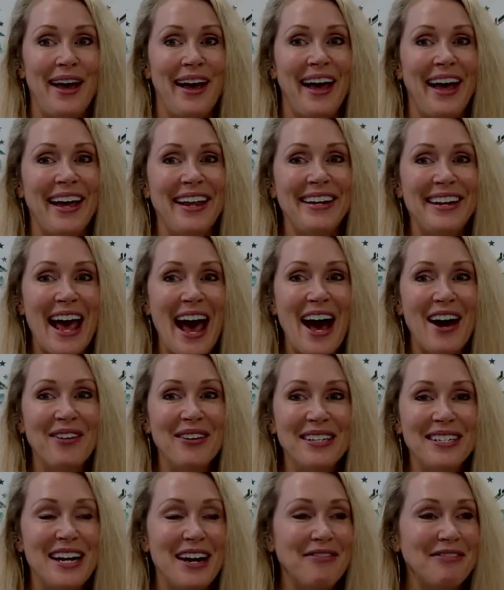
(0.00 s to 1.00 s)
now
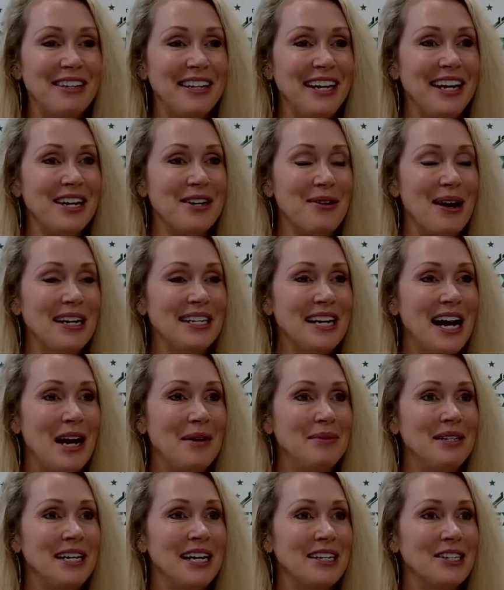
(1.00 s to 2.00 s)
is definitely a great
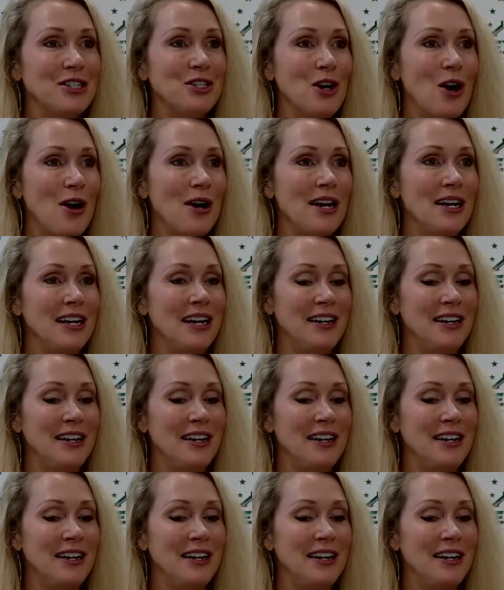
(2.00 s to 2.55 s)
time to get started.